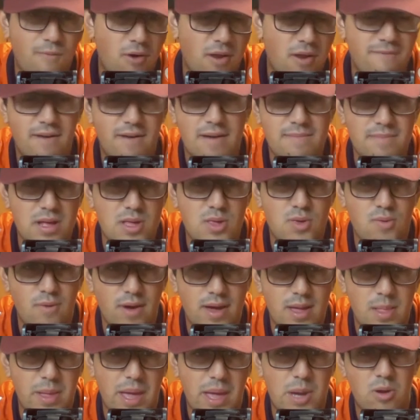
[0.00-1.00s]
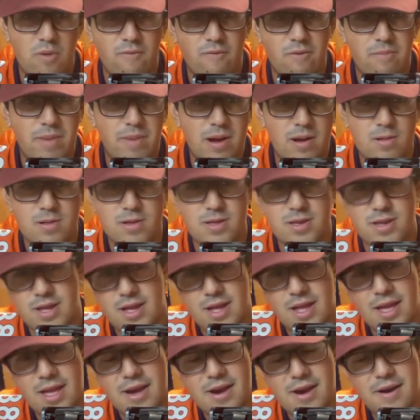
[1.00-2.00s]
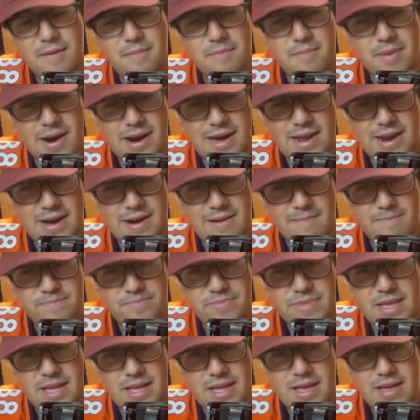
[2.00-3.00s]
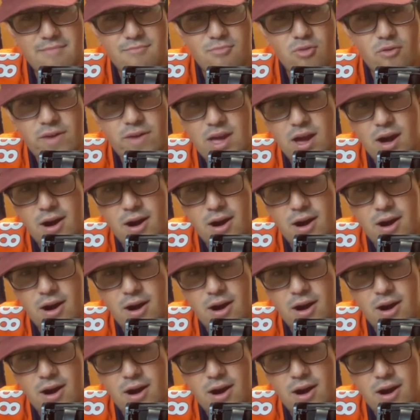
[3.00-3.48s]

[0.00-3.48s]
45 minutes away in Landover, Maryland. But um, Moving